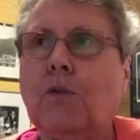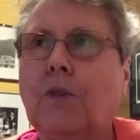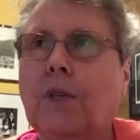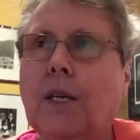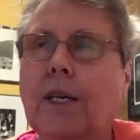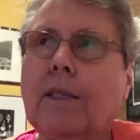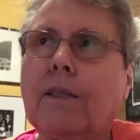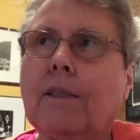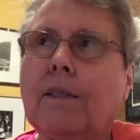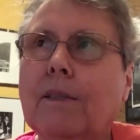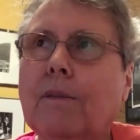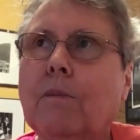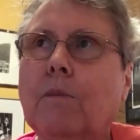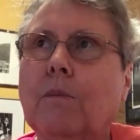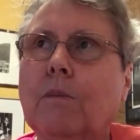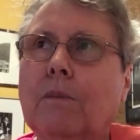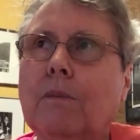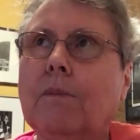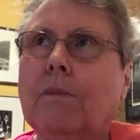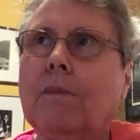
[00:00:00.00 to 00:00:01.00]
like
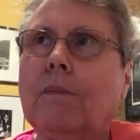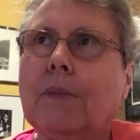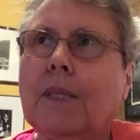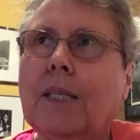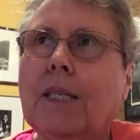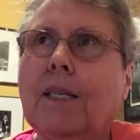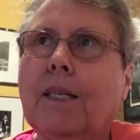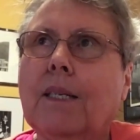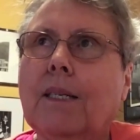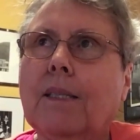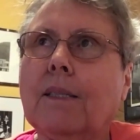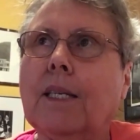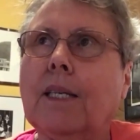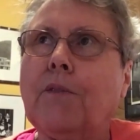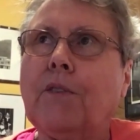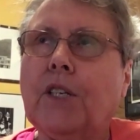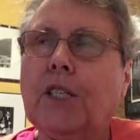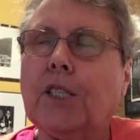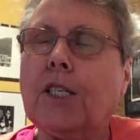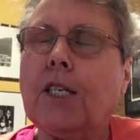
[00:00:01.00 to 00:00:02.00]

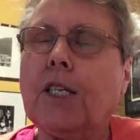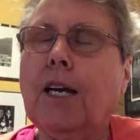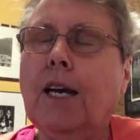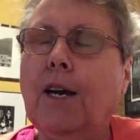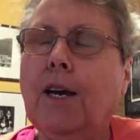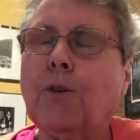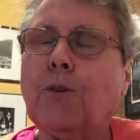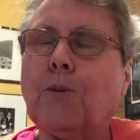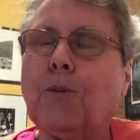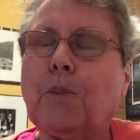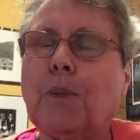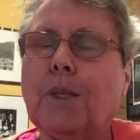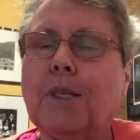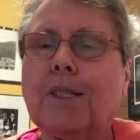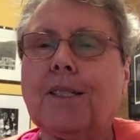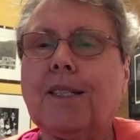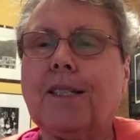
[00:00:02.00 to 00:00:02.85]
leaving town, but